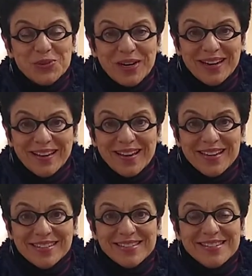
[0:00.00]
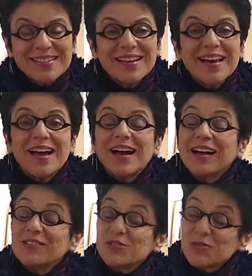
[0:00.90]
joining us.
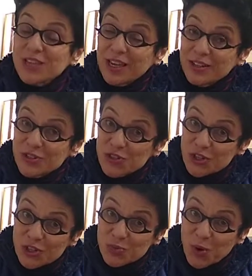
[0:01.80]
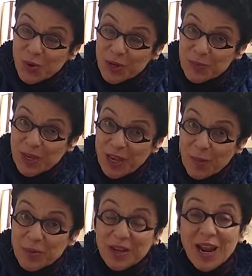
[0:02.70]
Suzanne has just woken me
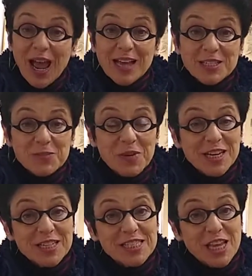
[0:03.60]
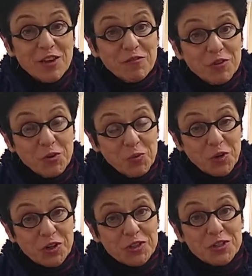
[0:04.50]
up and asked me to say a few
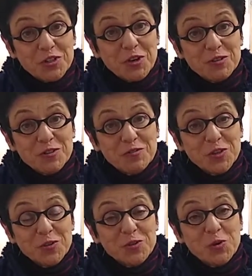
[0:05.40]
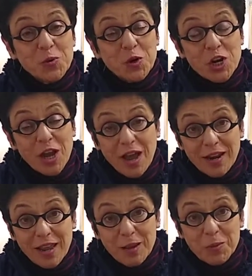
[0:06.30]
words to those of you who are
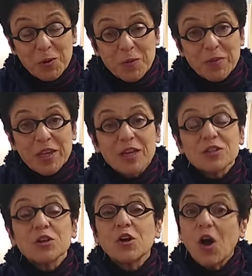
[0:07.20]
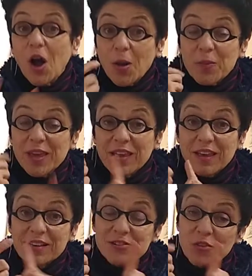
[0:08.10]
not able to call
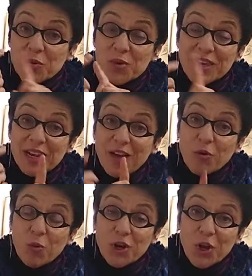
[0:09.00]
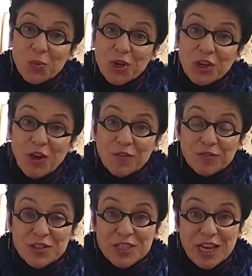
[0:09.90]
me so that we could have a one-on-one
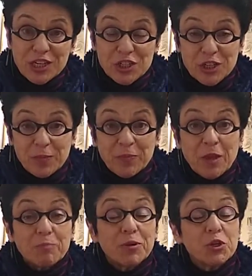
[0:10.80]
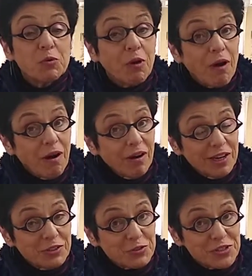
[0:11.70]
conversation, but you
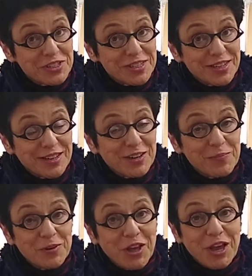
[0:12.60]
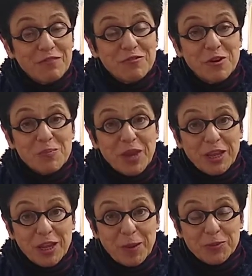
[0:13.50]
are interested in applying for a
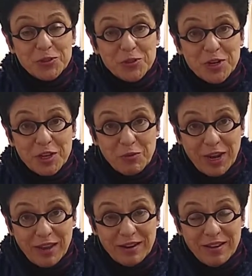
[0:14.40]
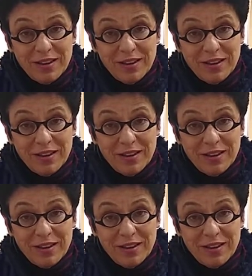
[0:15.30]
Bailey Opportunity Grant.